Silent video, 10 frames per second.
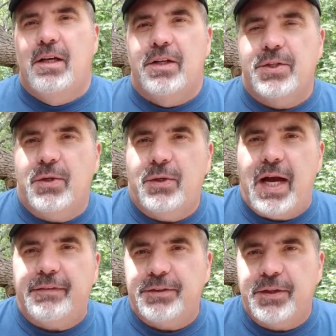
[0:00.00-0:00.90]
So
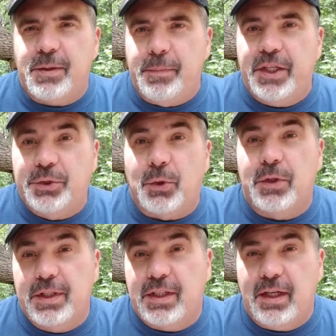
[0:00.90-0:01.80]
after the
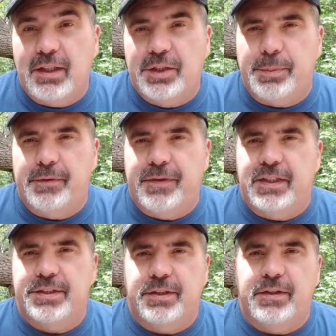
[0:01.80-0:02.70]
mentor, the college
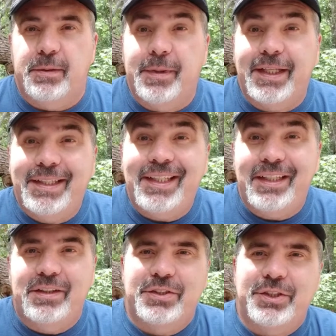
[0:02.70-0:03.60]
professor, and the
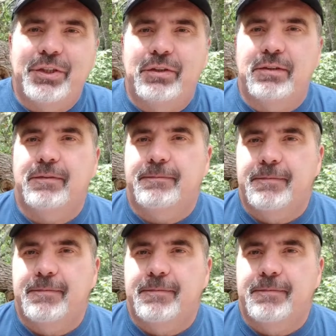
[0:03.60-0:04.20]
mentee, the student,